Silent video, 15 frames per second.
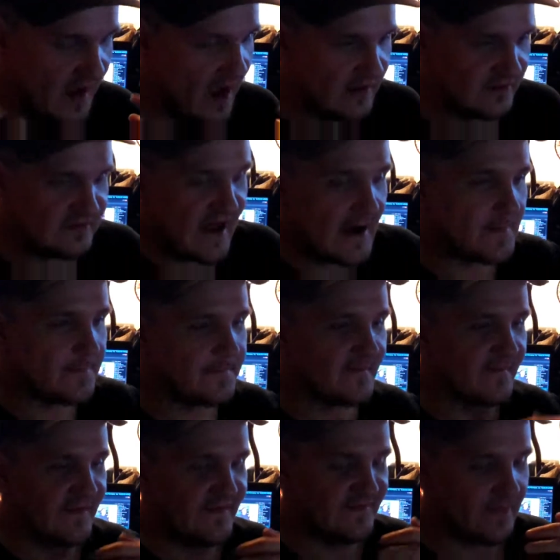allow
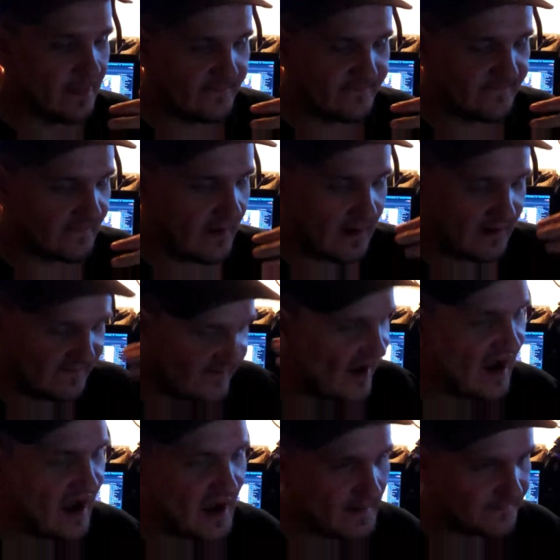for the for our
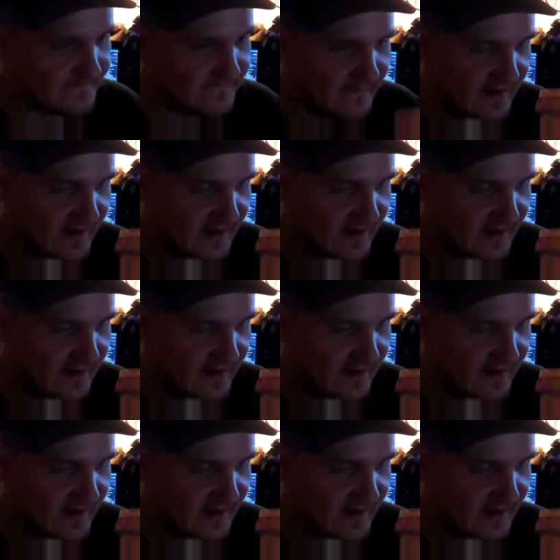time